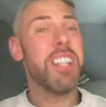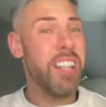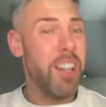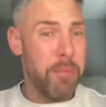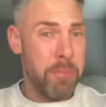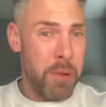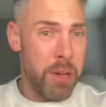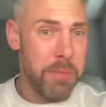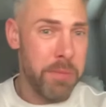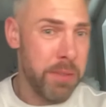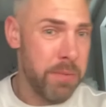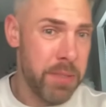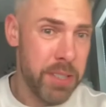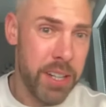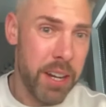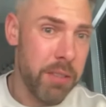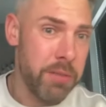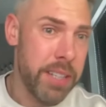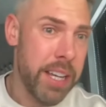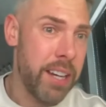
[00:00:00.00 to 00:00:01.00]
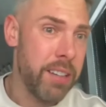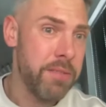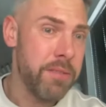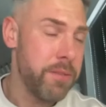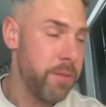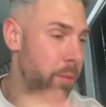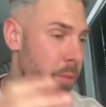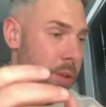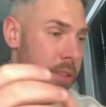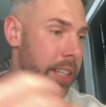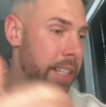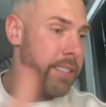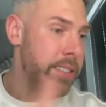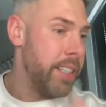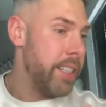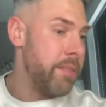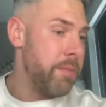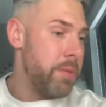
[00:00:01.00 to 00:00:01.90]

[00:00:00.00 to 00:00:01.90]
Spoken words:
love Birmingham to go down for what they did